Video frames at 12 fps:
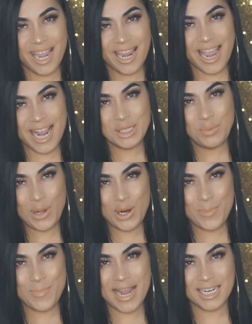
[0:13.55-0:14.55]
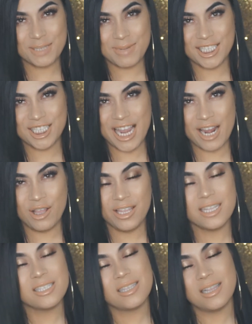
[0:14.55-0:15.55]
Hey guys, welcome back to my
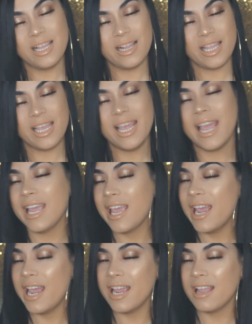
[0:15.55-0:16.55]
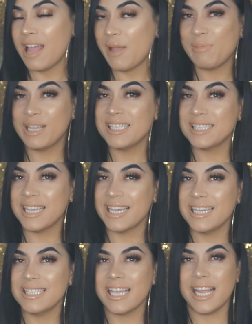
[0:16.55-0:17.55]
channel. It's Lily, aka GlamLi
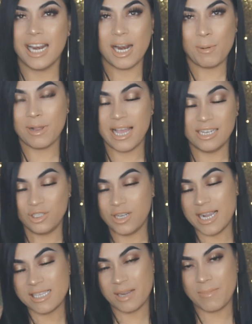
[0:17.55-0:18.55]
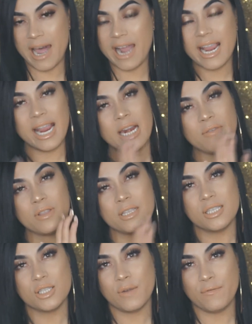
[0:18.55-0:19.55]
Slays, and I'm glad you guys are back. And if
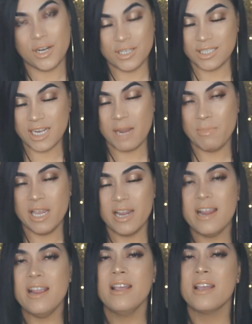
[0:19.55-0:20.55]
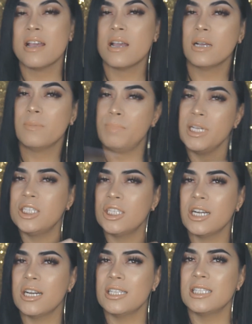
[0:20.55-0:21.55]
this is your first time here, be
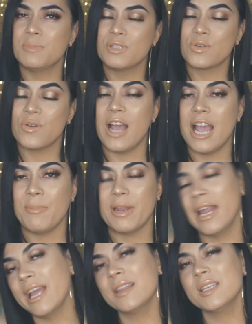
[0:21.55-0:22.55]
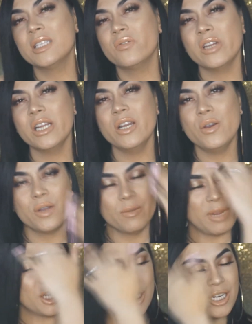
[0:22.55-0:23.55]
sure to subscribe and like this video
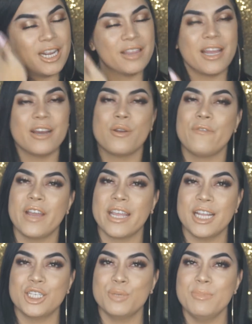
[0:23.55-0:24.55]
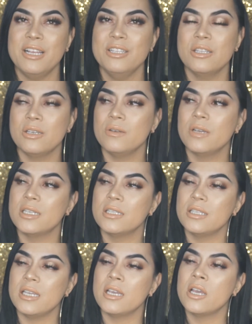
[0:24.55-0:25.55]
and make sure to hit that notification bell so you get
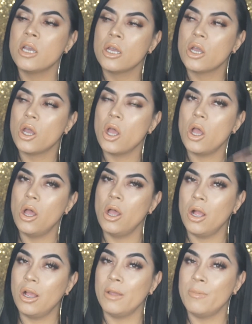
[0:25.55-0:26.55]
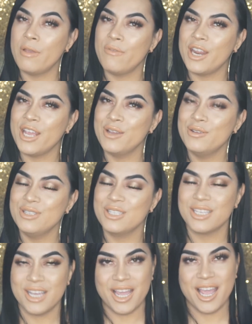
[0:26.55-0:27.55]
to see all my videos.